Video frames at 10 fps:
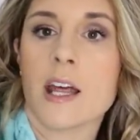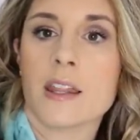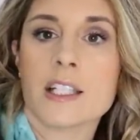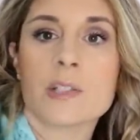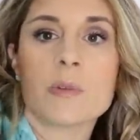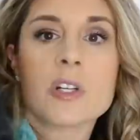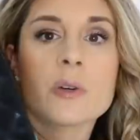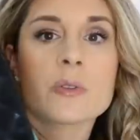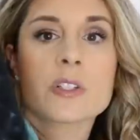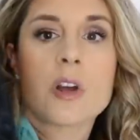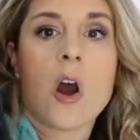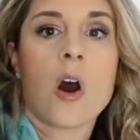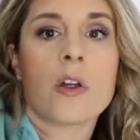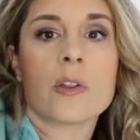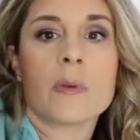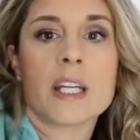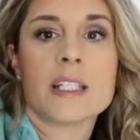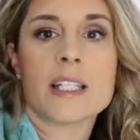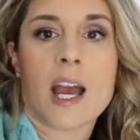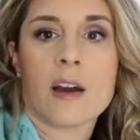this one goes all the way
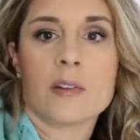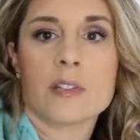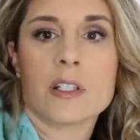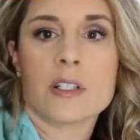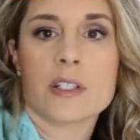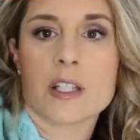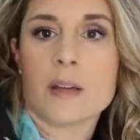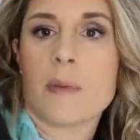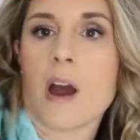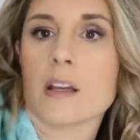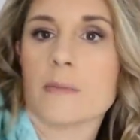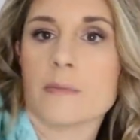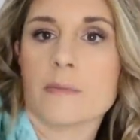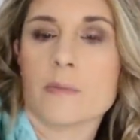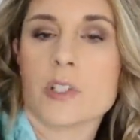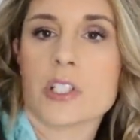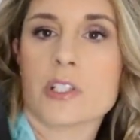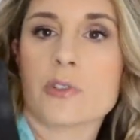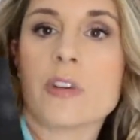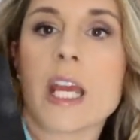down to the bottom, which
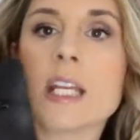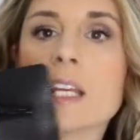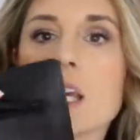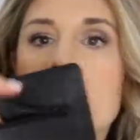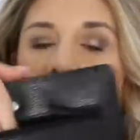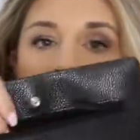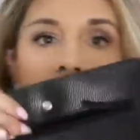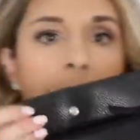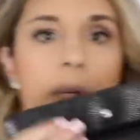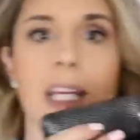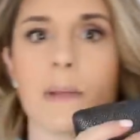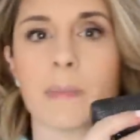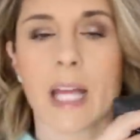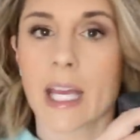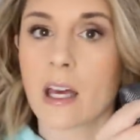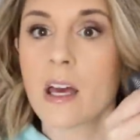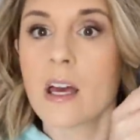is great in case you want to keep like